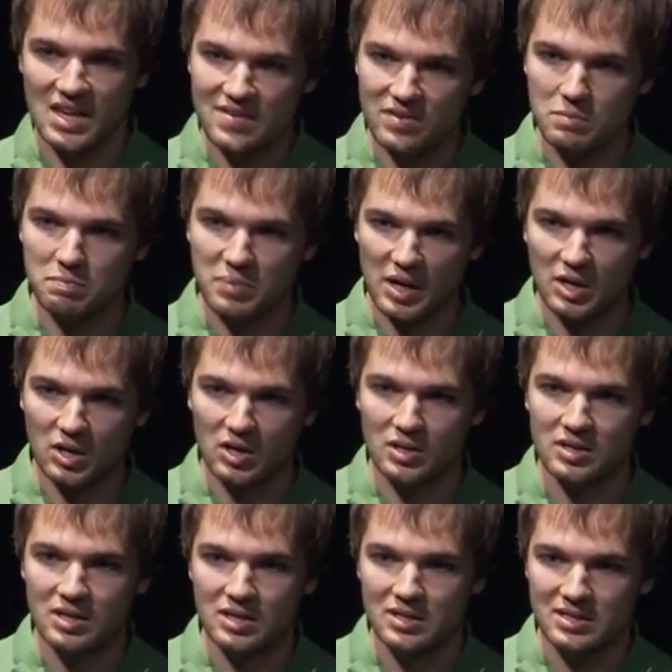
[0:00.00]
even
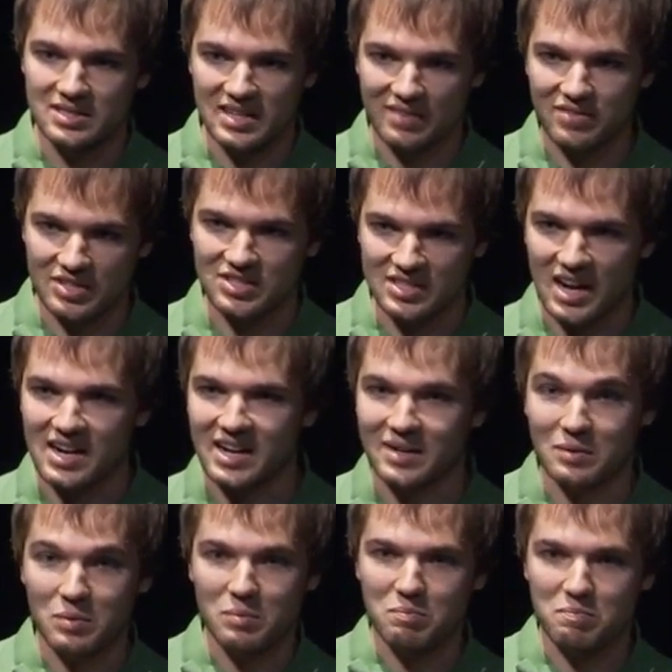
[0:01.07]
bigger, devastating,